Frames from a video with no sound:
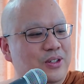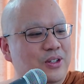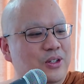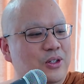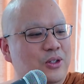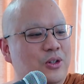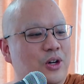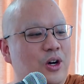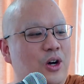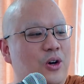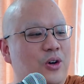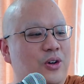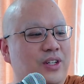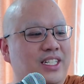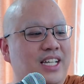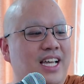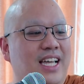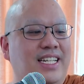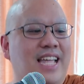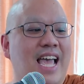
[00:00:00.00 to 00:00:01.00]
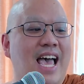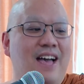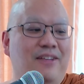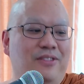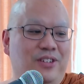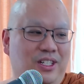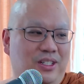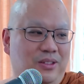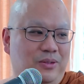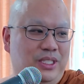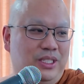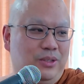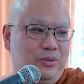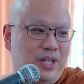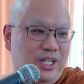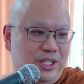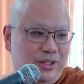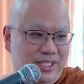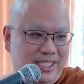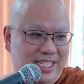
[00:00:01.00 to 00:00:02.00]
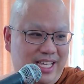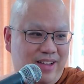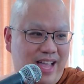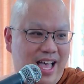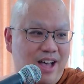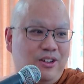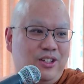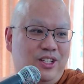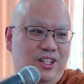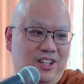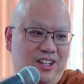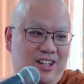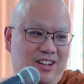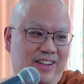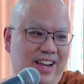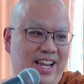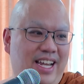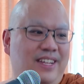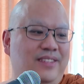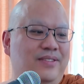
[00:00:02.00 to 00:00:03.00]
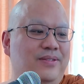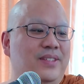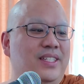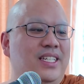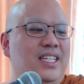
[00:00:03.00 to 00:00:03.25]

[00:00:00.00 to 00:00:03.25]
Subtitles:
who owned a tavern, which is where you sell alcohol, right?